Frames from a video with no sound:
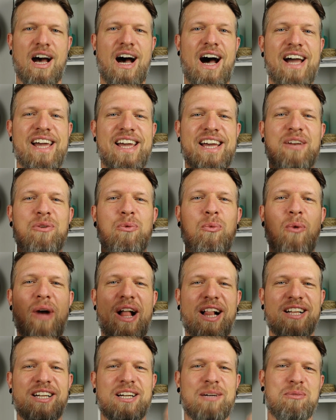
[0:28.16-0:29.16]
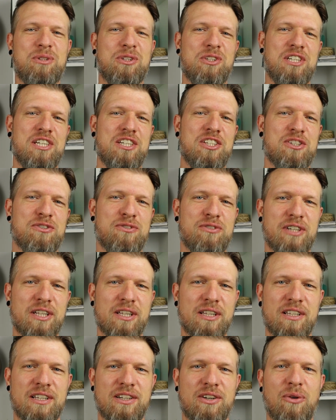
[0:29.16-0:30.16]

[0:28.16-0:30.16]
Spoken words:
Hi and welcome to Teacher Phil,